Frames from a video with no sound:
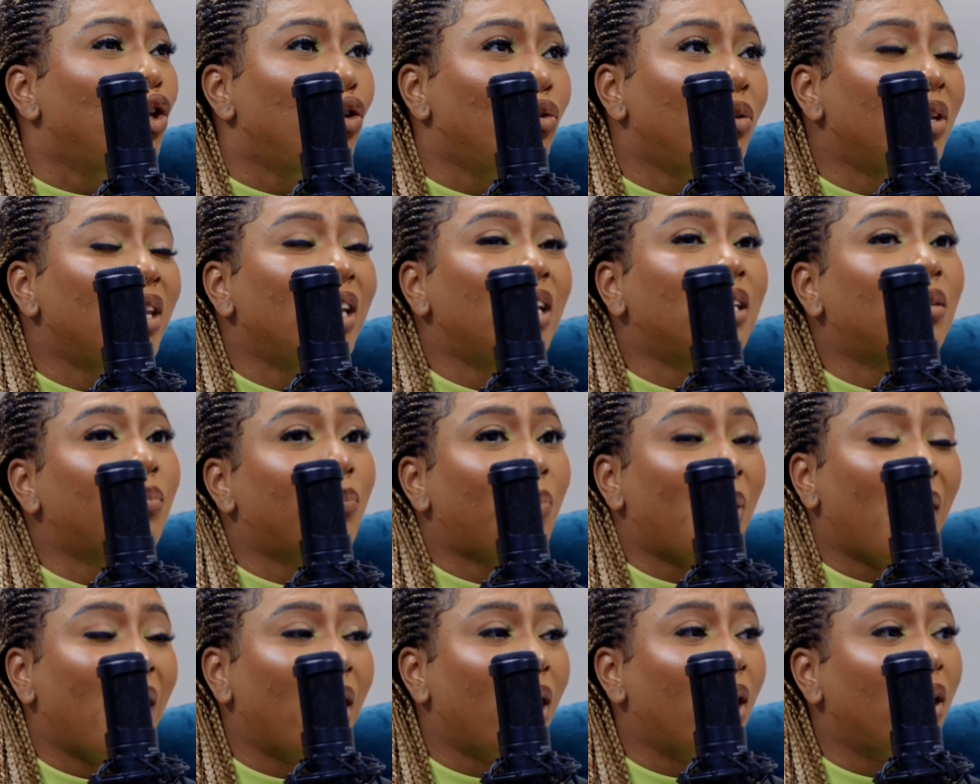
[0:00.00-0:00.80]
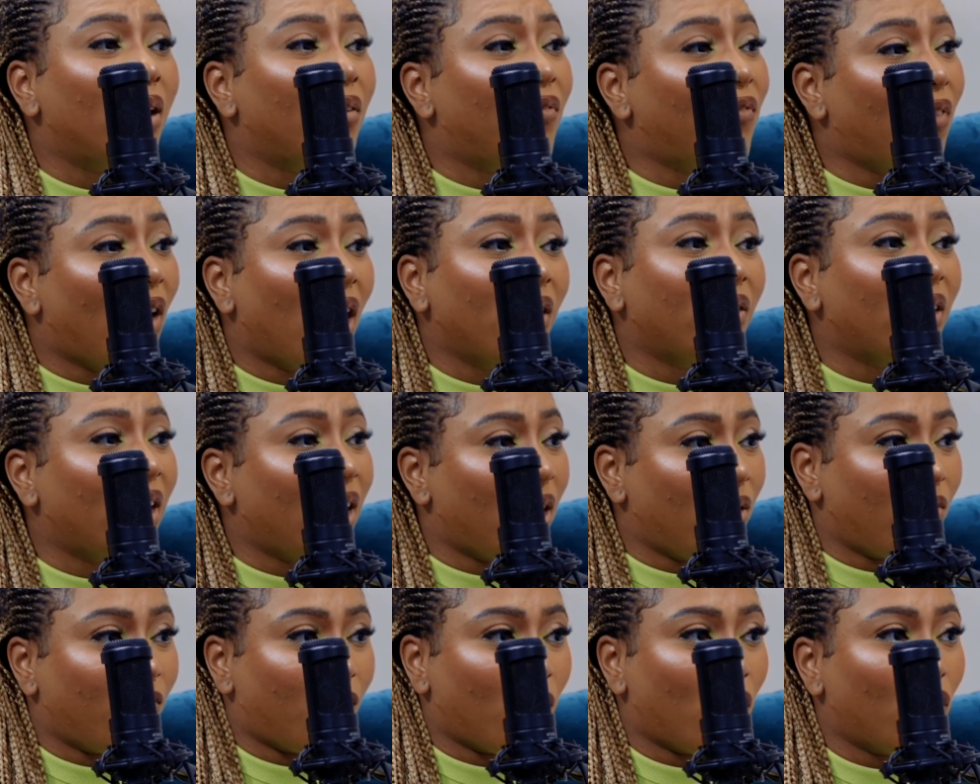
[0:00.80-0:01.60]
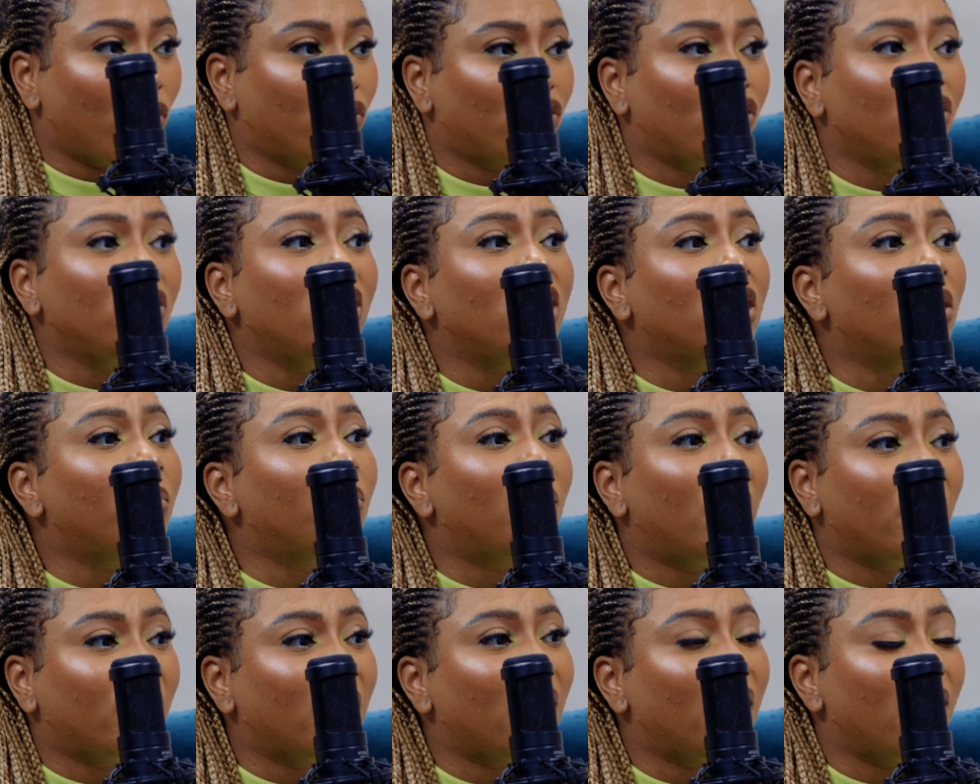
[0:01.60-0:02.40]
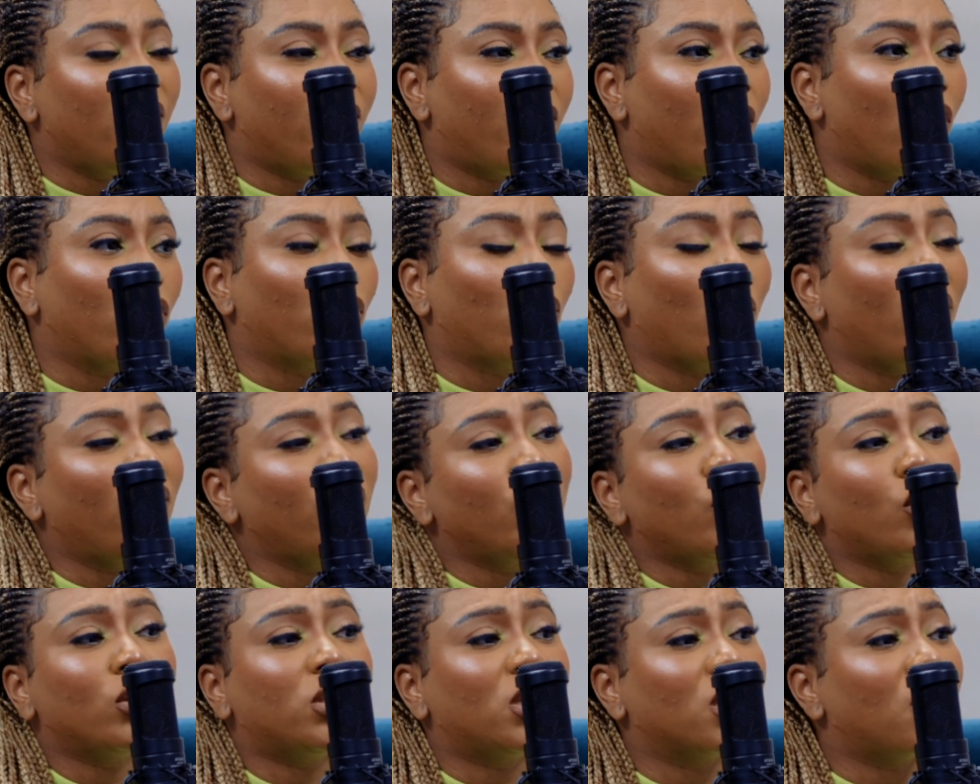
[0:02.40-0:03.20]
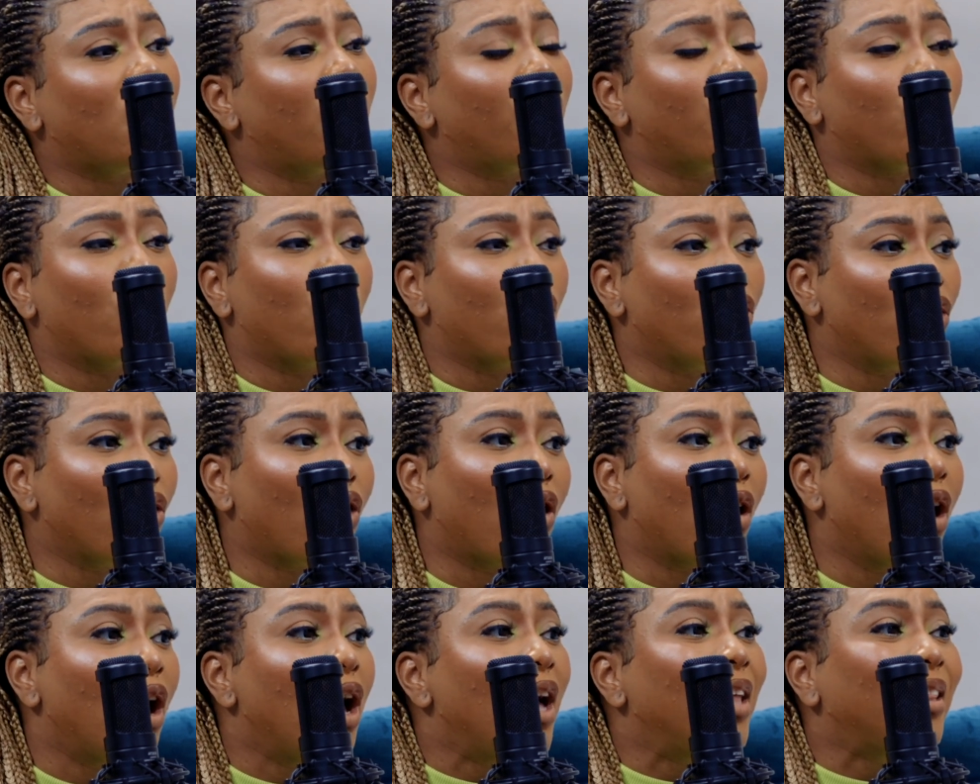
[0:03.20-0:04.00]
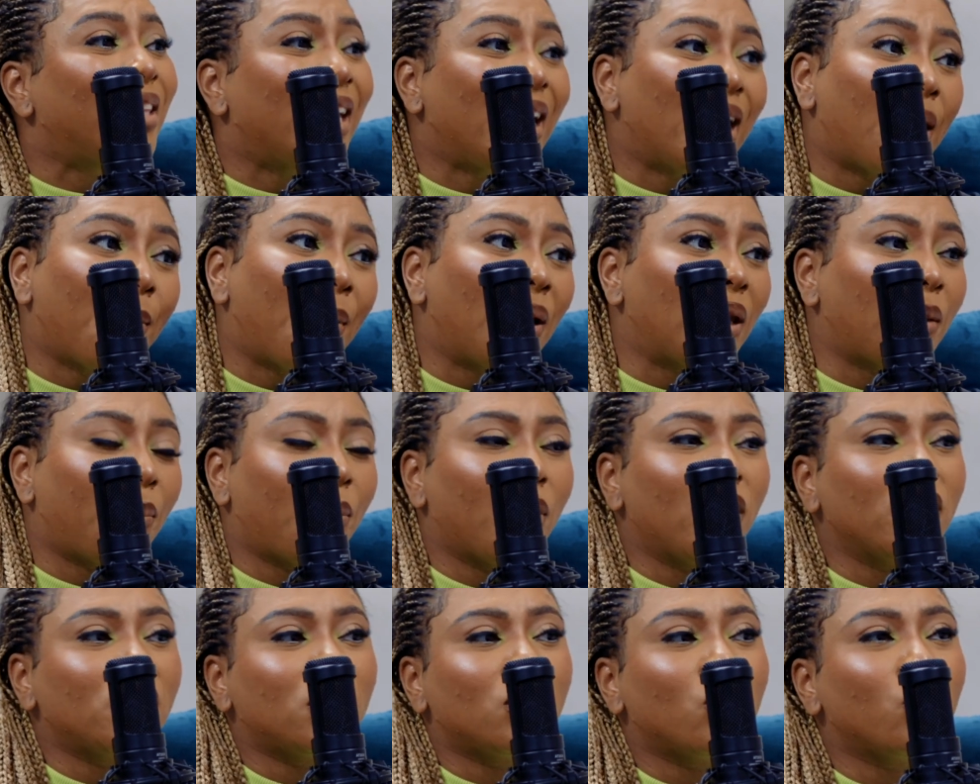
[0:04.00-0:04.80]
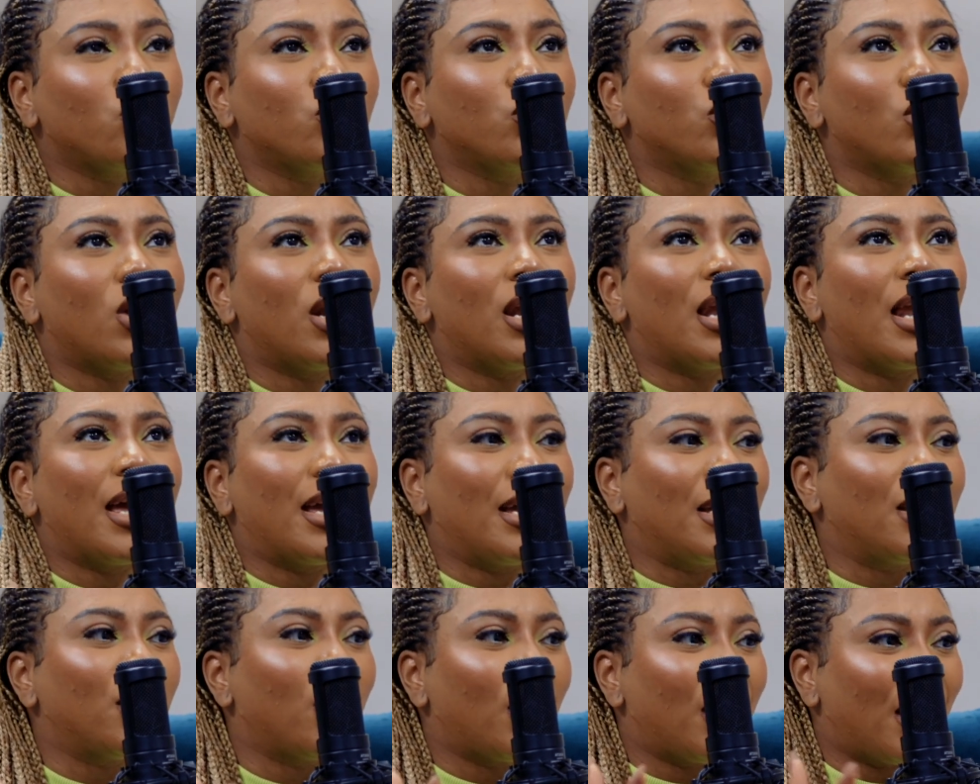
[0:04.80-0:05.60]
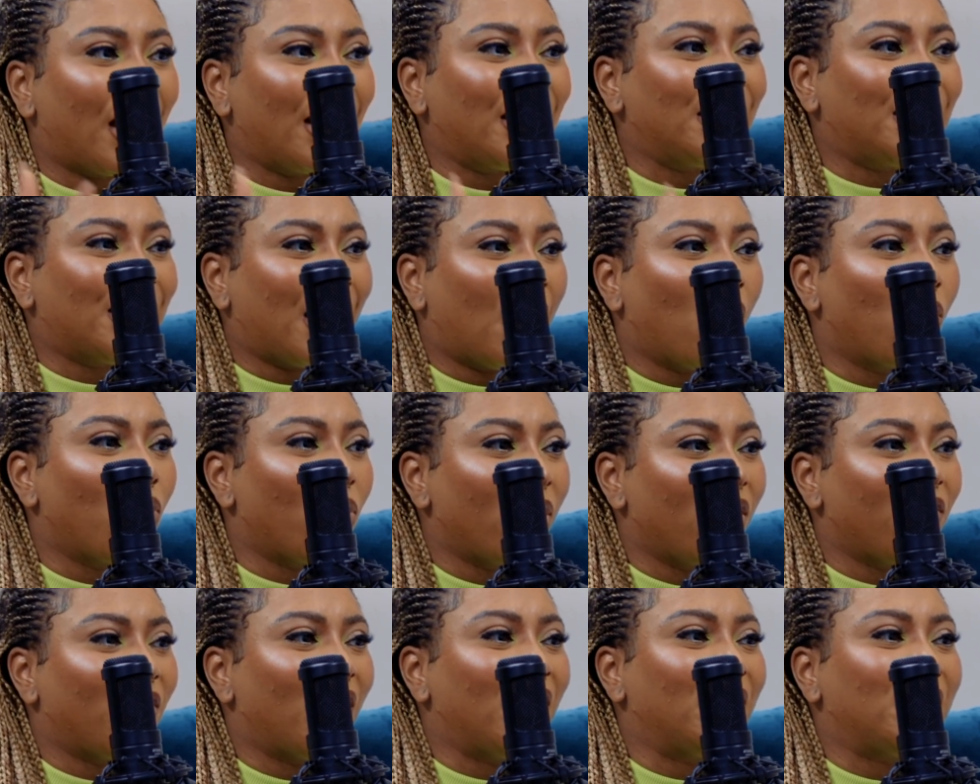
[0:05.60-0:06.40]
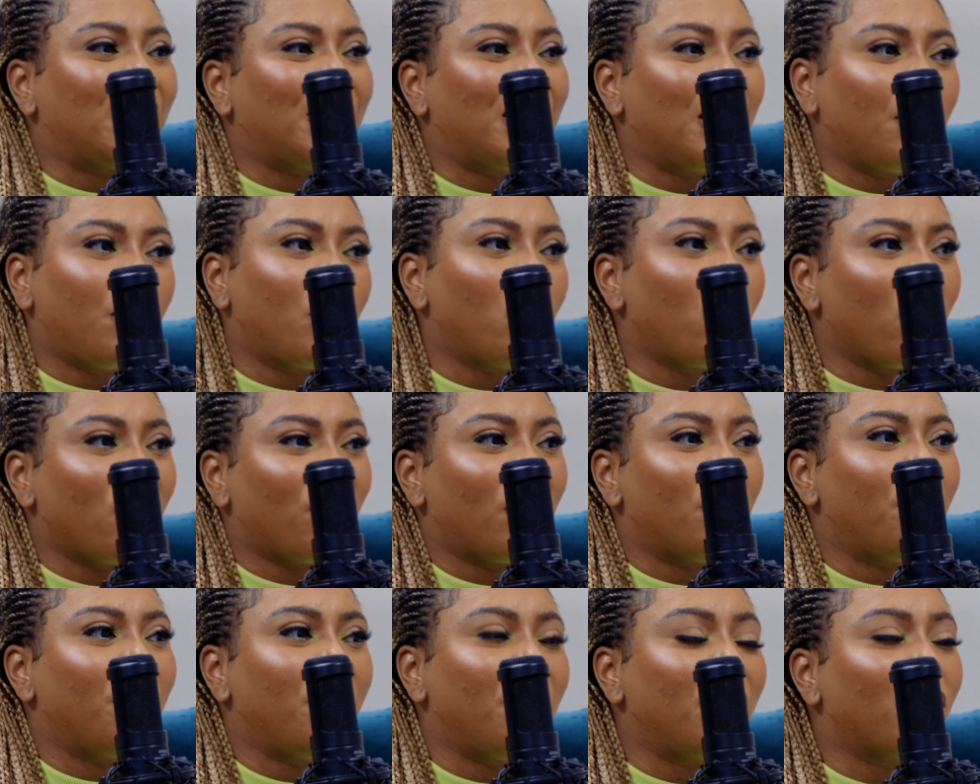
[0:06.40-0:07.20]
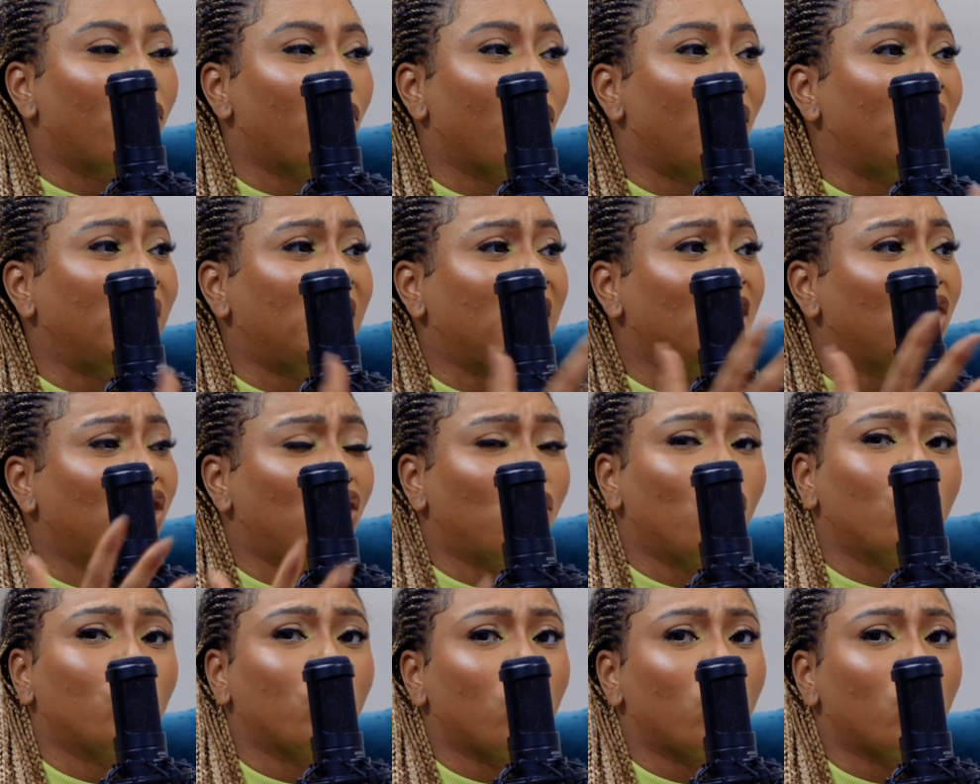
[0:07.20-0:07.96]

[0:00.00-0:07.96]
You need a father involved. You need a mother involved, whether you're together or not. Think about the person you're lying down with and sleeping with and creating children.